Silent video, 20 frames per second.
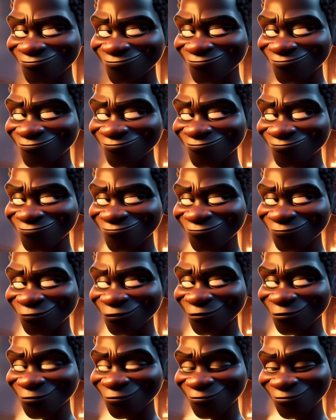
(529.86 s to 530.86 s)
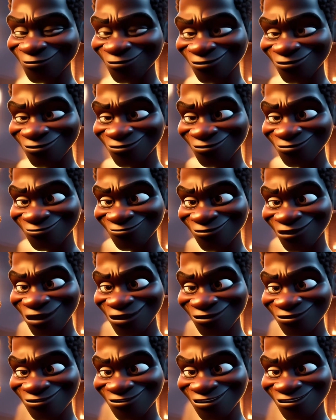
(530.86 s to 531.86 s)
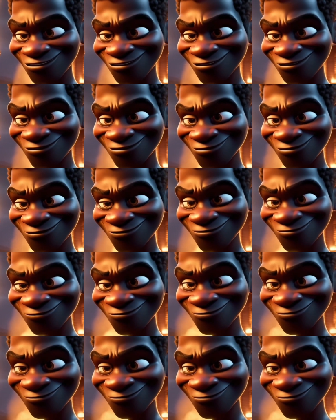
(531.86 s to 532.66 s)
went up and burned her and her father's